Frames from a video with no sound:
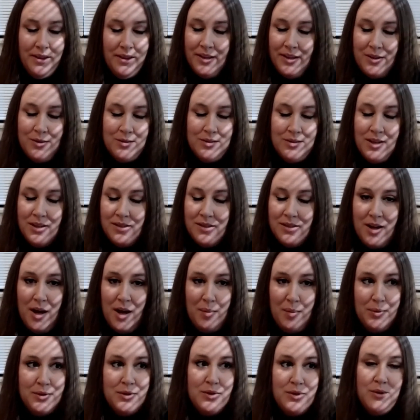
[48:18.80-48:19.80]
like you said, the
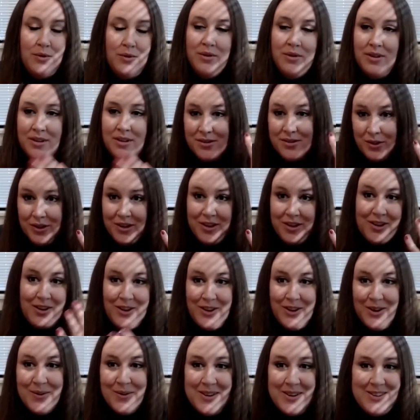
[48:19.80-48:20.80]
opportunities are
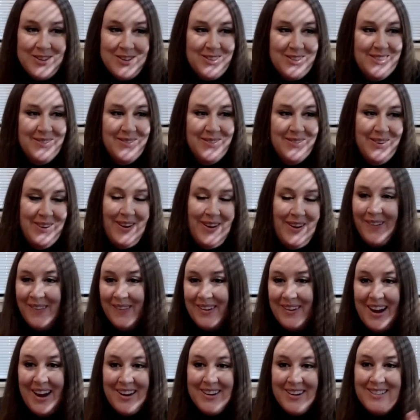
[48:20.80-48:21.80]
here. We
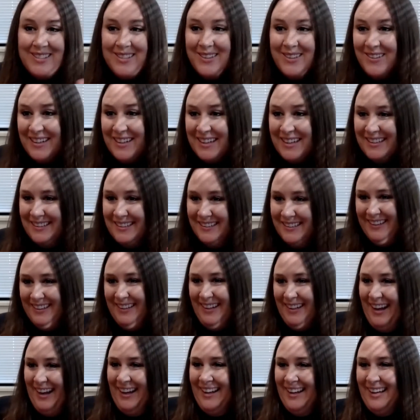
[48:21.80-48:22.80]
got to do it.
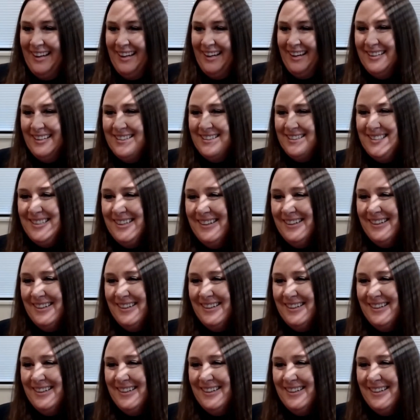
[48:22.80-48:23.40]
Okay. So,